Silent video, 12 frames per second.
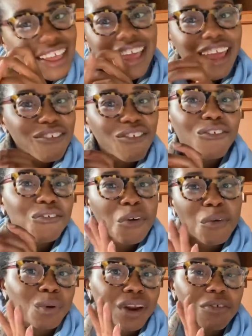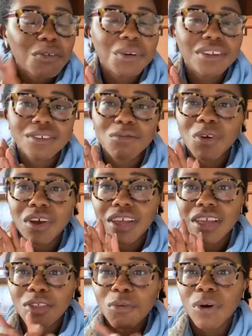if for whatever reason we
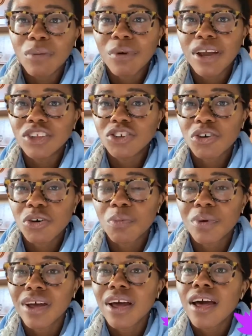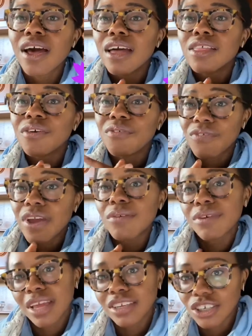couldn't get the one bread trope, the fake
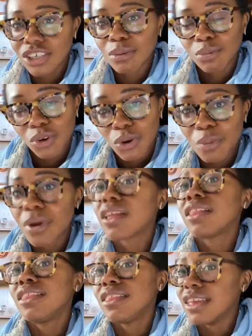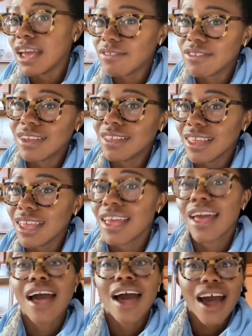relationship trope.
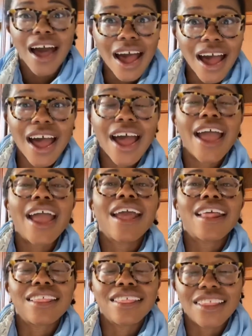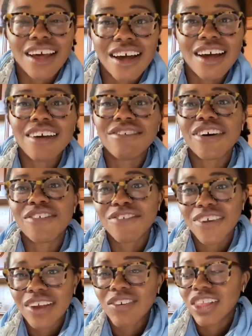Definitely. I love a
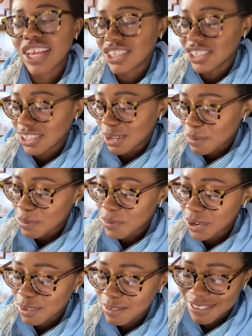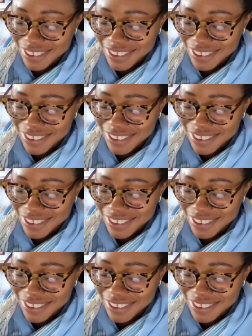fake relationship. One of